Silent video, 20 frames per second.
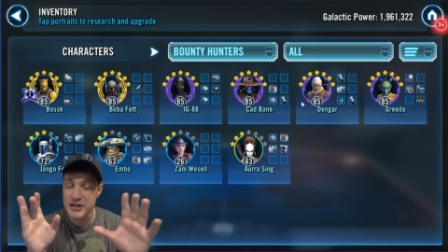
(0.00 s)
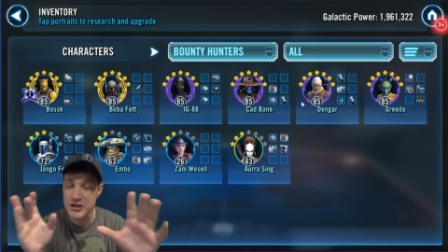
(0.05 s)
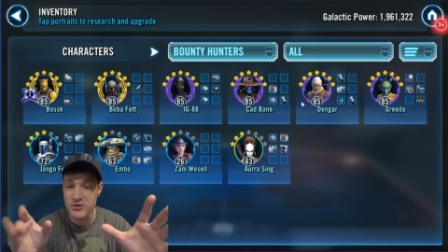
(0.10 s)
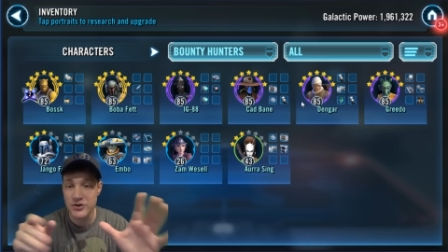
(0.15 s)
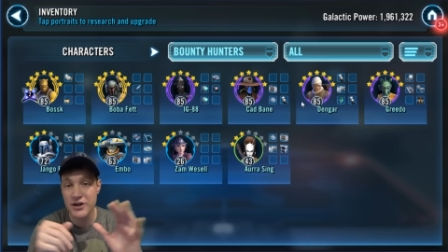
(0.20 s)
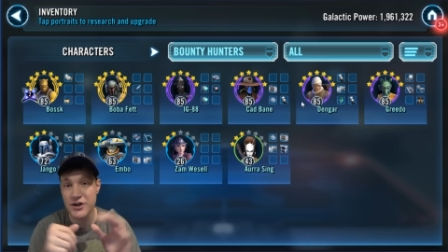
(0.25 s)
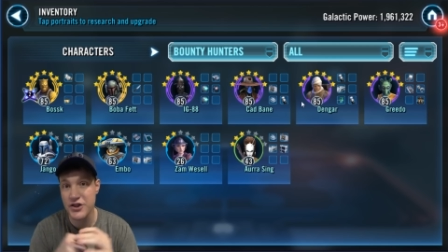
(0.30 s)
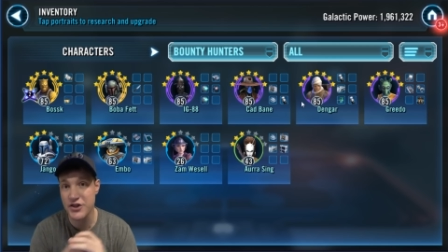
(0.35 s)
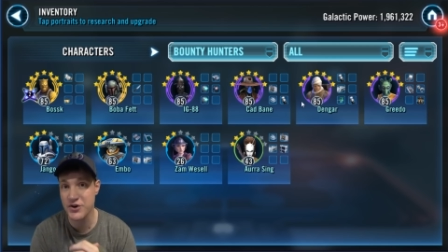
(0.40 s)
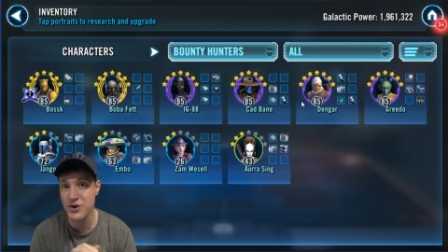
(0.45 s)
that
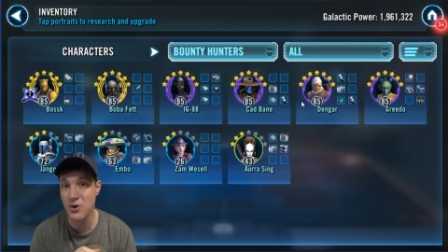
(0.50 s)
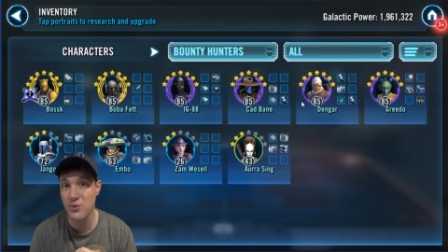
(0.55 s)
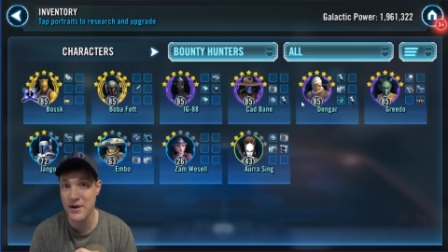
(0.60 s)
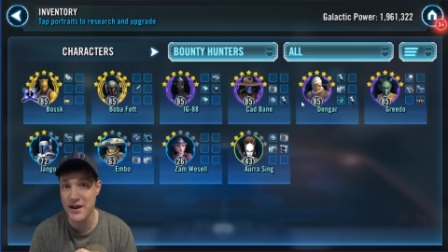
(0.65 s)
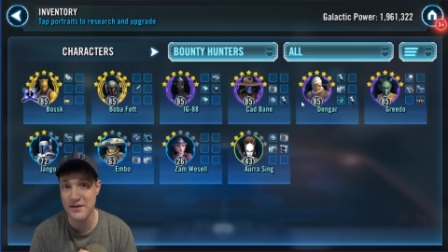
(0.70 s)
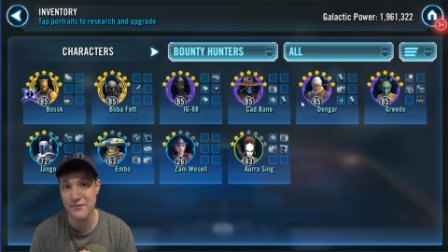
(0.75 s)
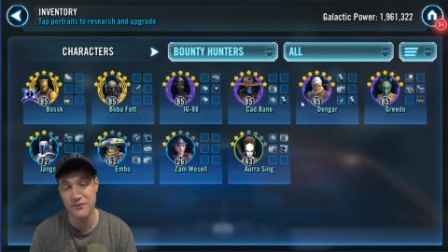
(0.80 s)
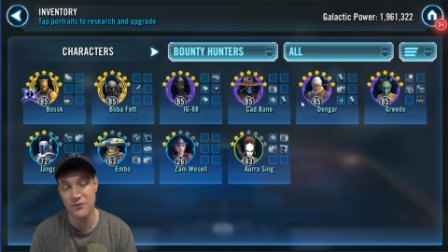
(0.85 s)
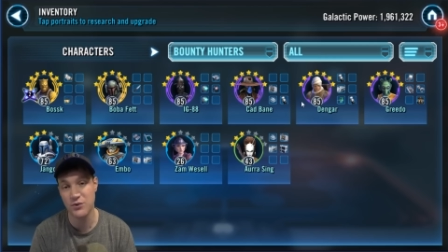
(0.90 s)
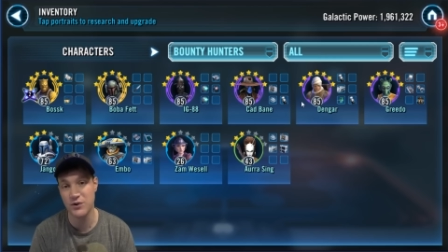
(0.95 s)
you can throw
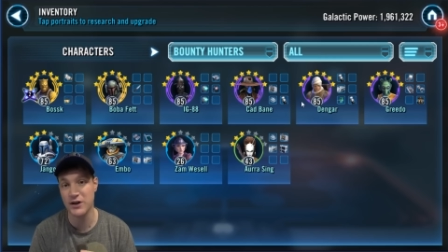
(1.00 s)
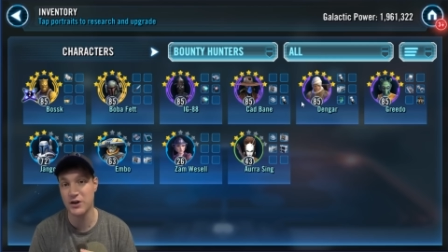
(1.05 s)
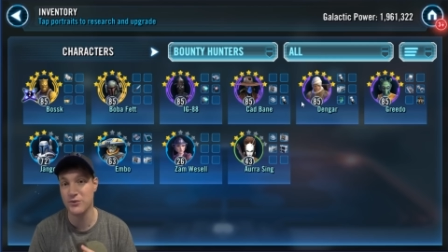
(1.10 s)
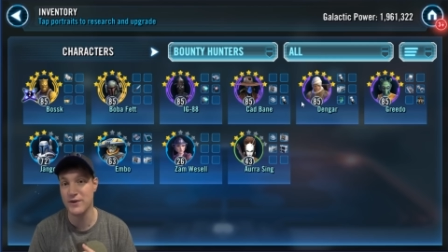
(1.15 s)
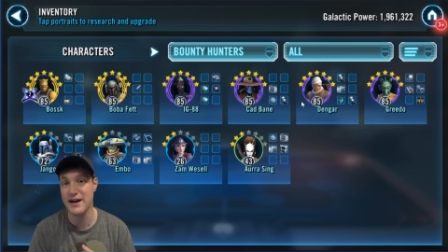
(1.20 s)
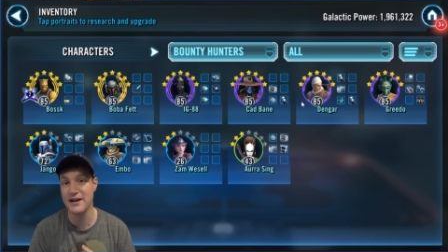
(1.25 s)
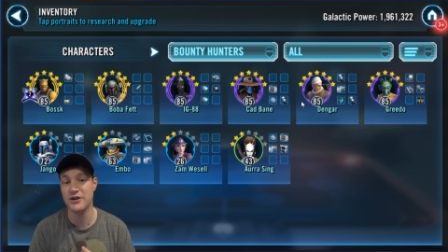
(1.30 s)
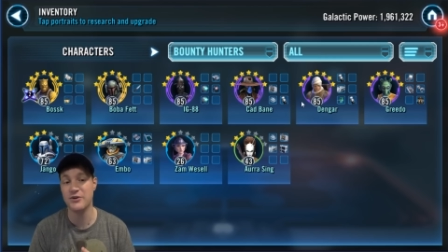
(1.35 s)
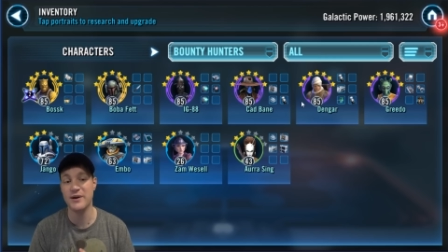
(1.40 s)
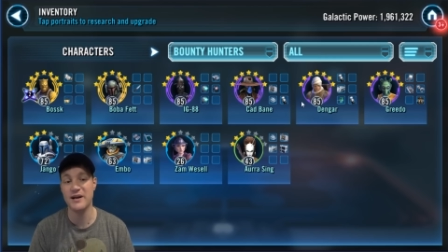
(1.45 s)
in for a
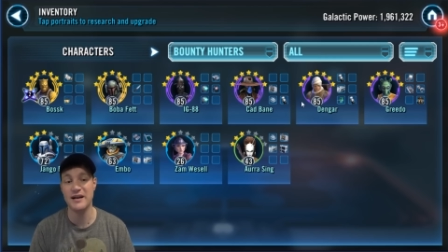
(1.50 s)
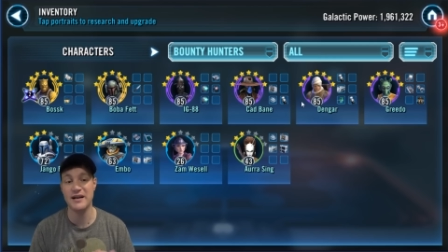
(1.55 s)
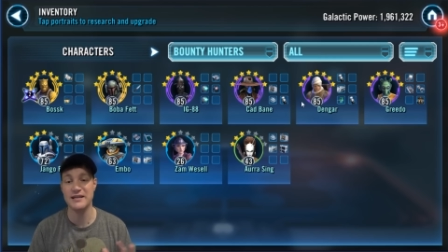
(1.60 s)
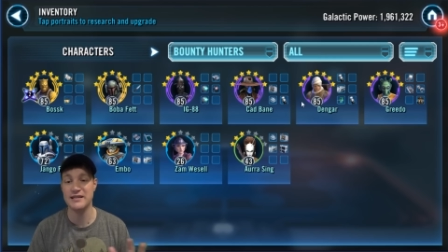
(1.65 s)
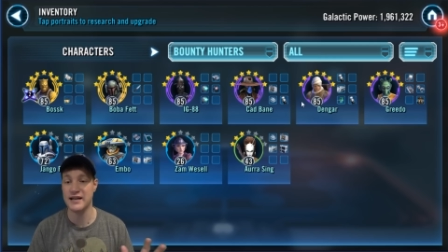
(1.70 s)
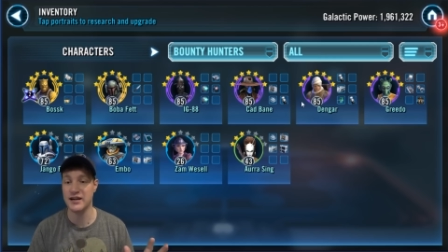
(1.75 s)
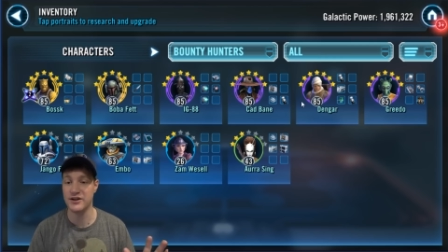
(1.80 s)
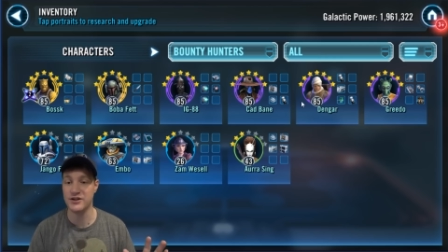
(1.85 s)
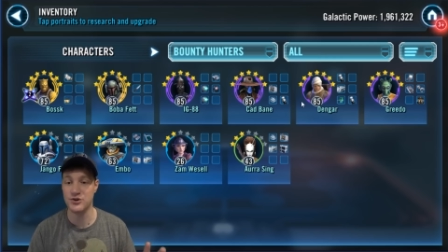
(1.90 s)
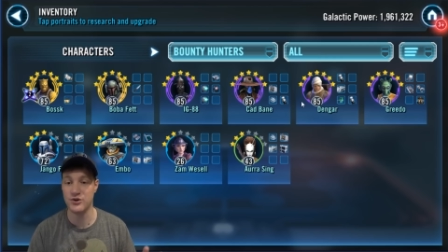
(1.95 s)
Grand Arena
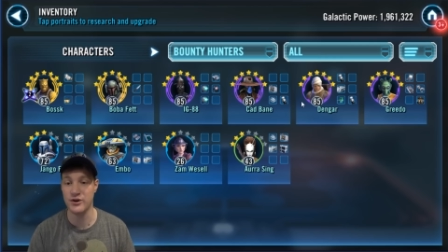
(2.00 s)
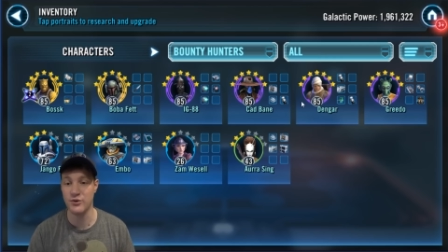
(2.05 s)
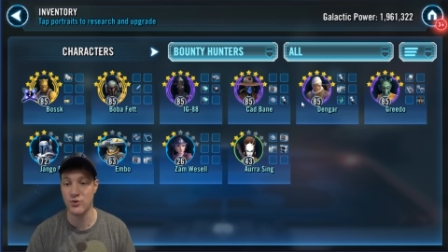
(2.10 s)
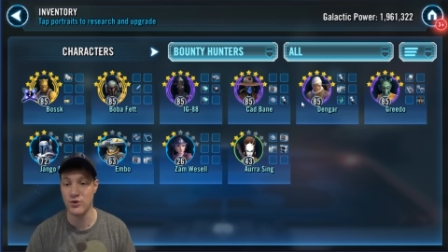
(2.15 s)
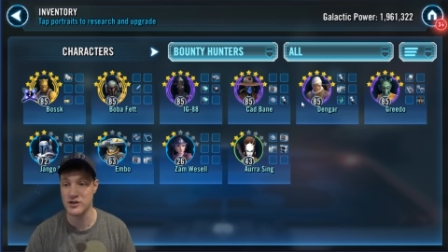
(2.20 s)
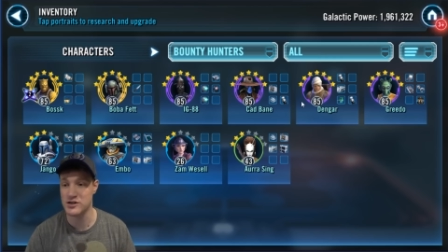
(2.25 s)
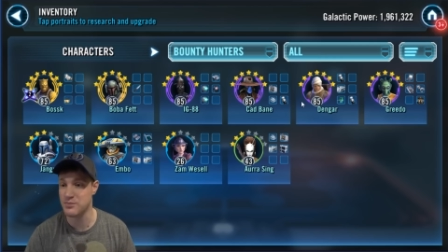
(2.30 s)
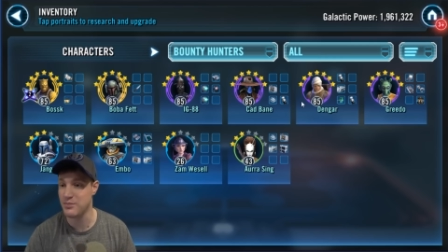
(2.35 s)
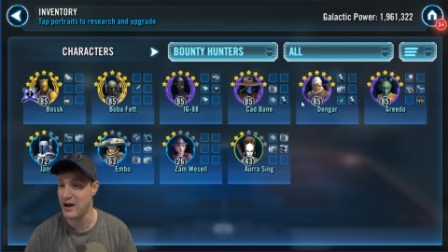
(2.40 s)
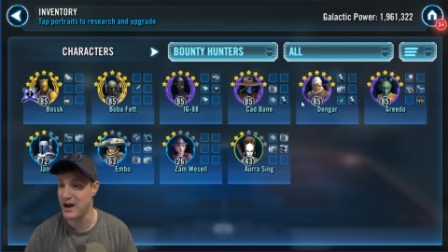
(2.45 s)
and Territory
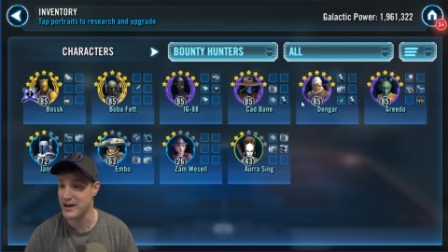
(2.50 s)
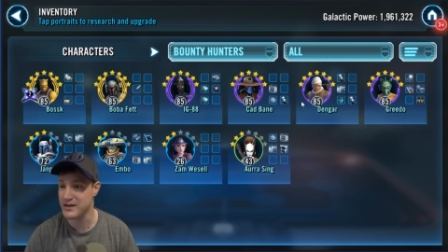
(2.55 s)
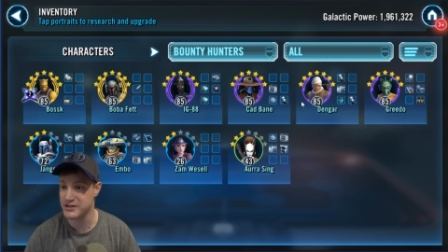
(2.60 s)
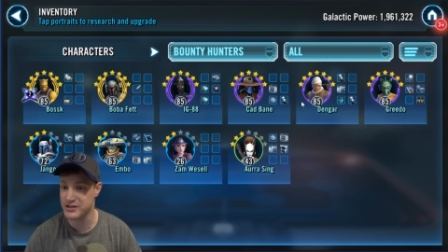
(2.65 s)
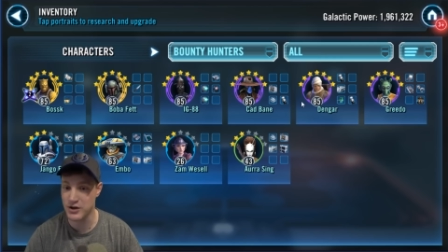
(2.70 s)
War spot.